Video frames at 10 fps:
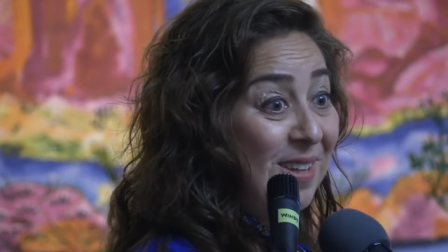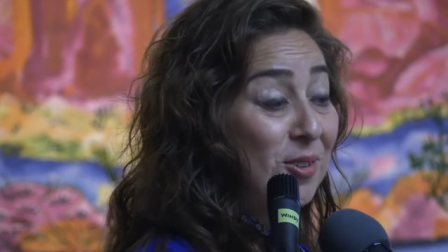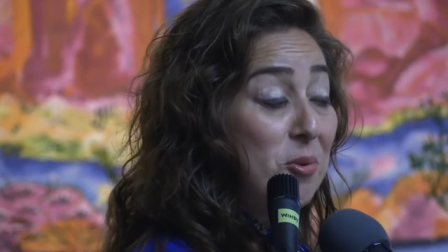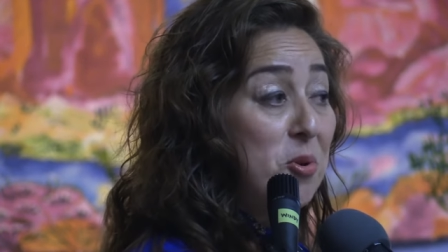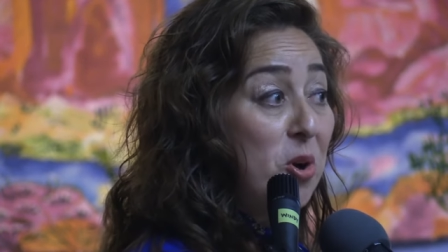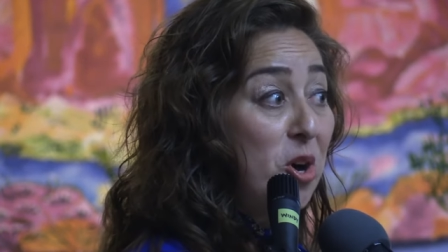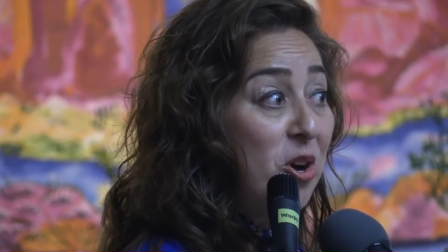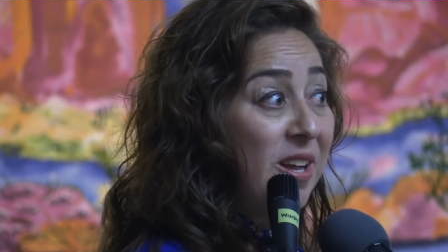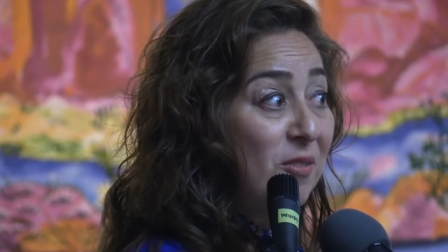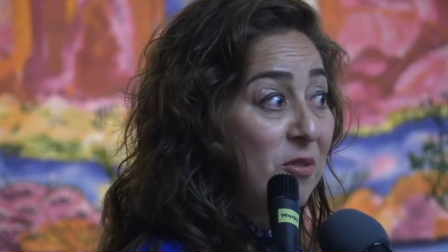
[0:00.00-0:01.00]
So you
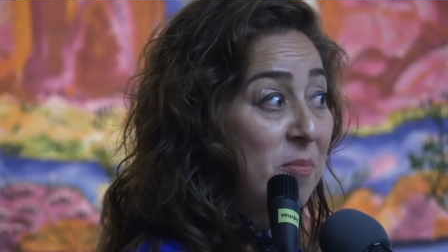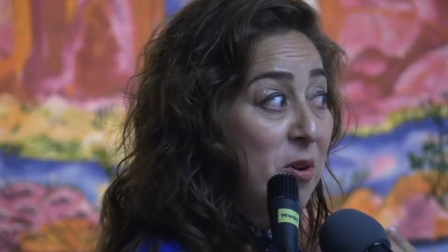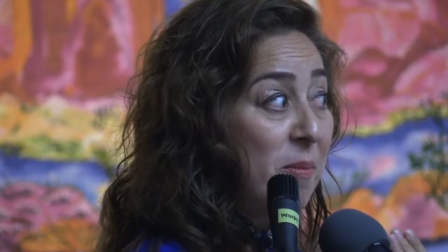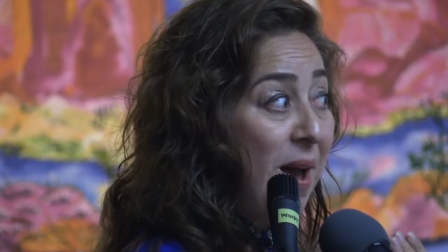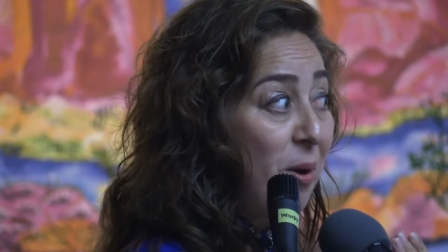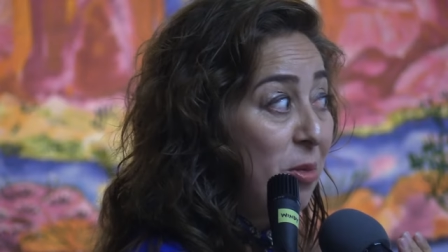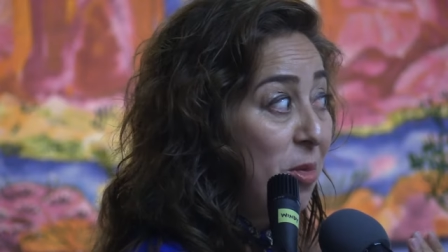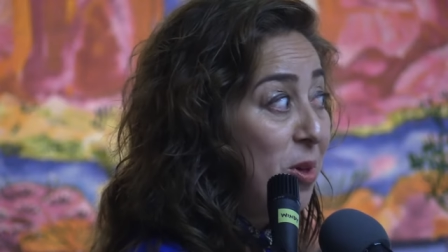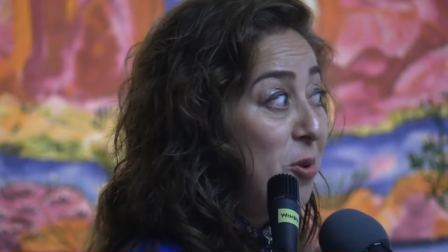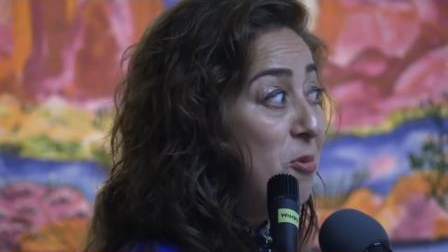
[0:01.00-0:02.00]
heard it from their mouth.
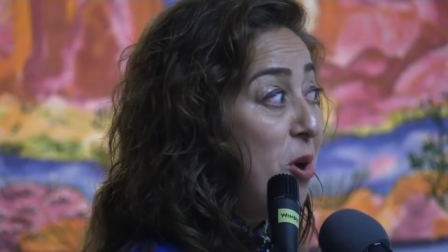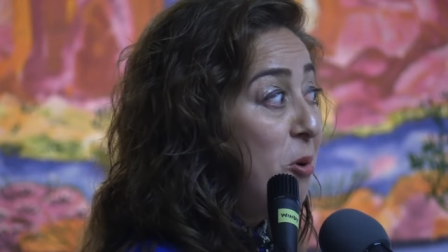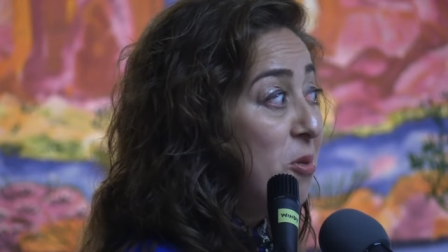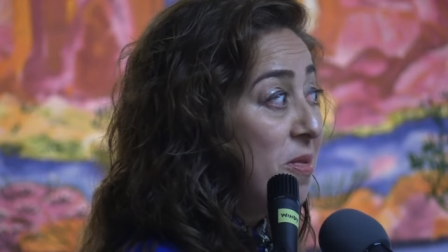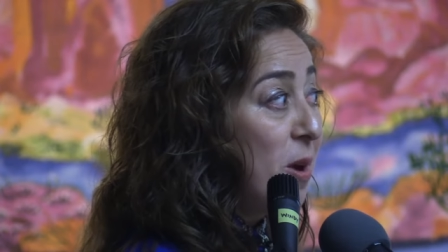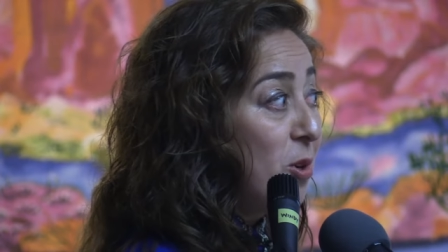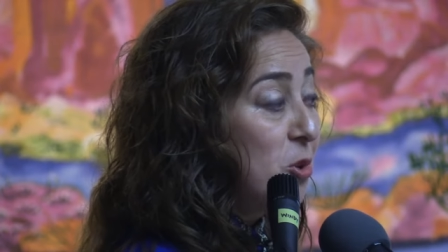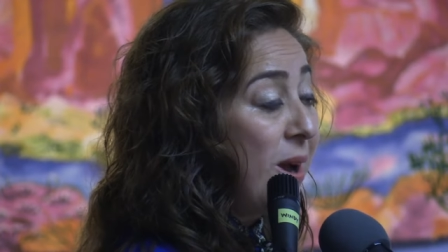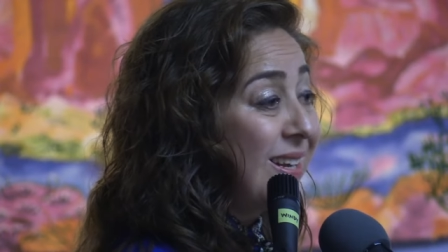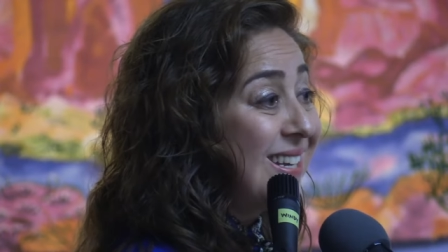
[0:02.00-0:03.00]
You know that they were
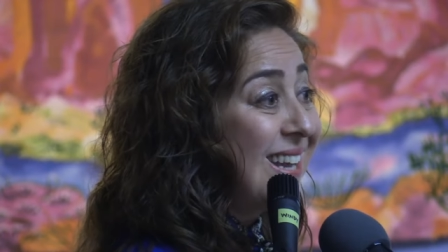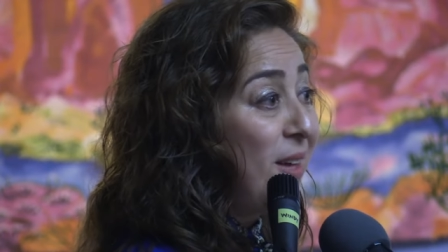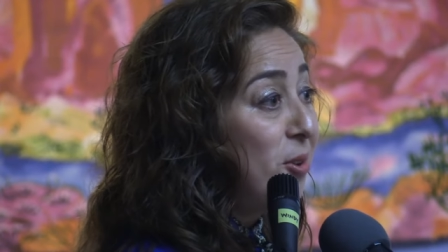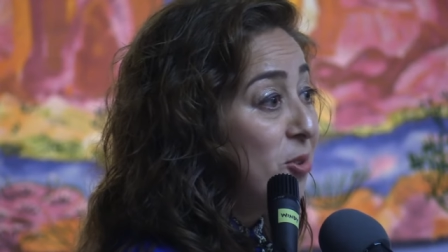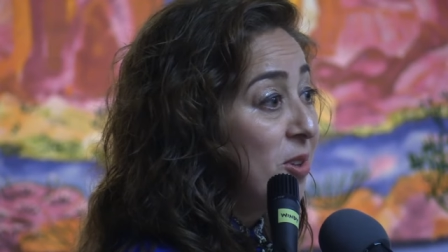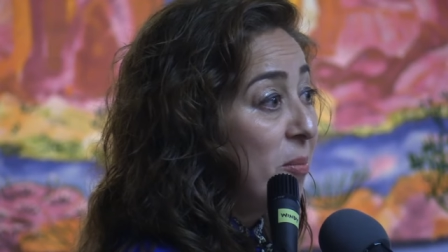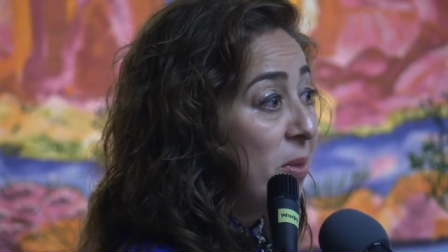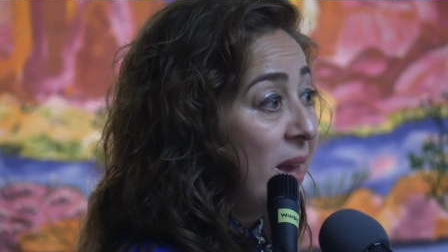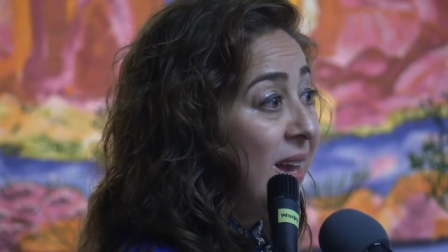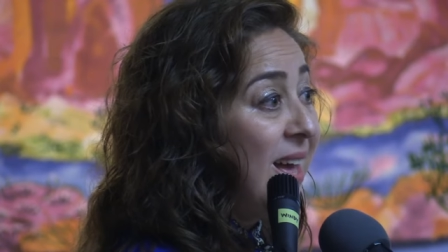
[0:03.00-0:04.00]
trying to tell you
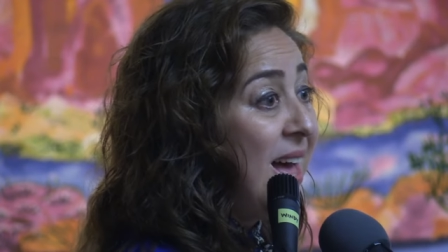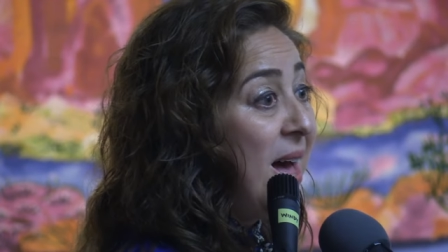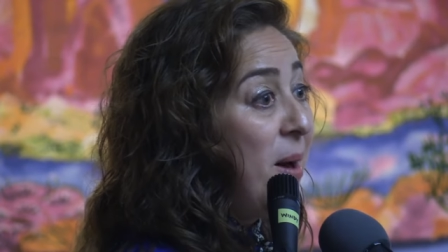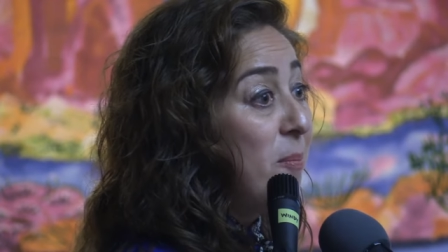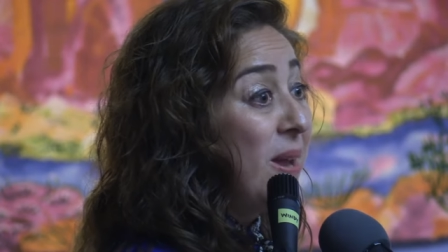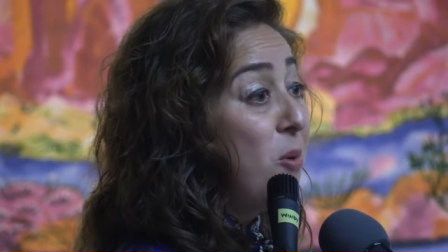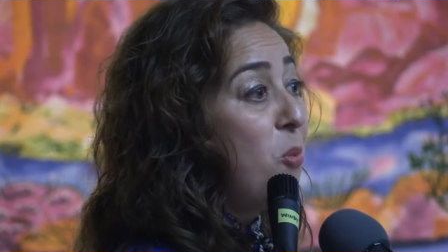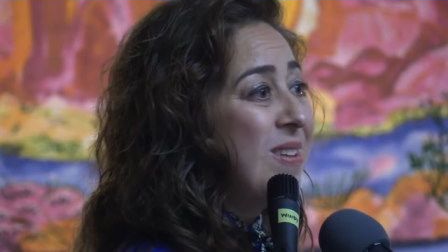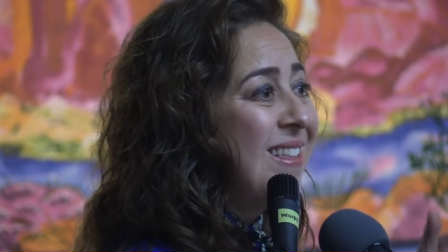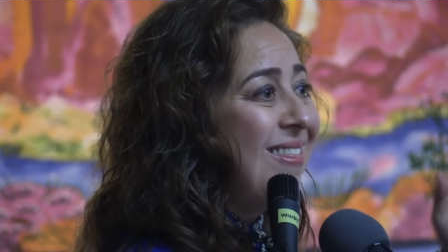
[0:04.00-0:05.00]
something, but it
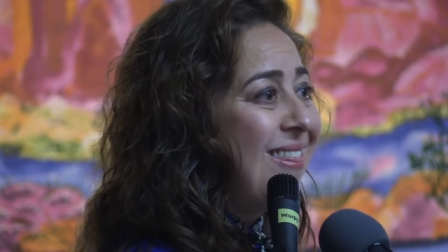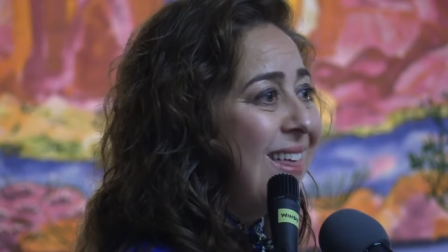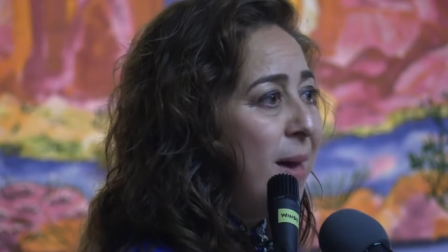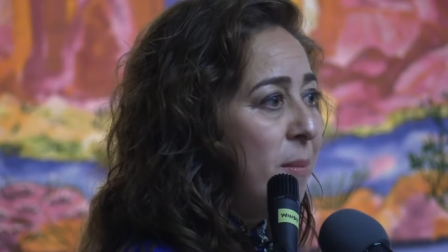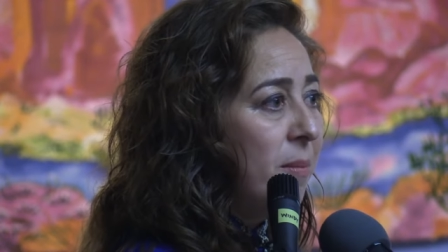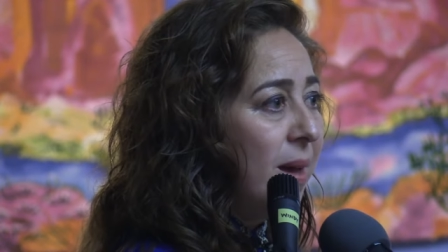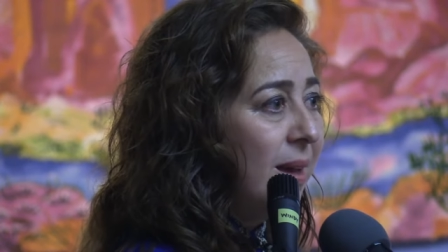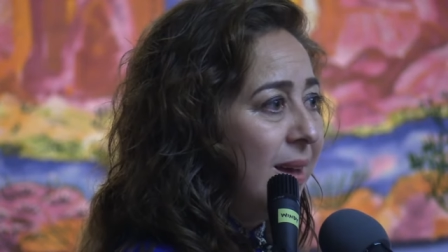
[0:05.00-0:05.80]
wasn't them.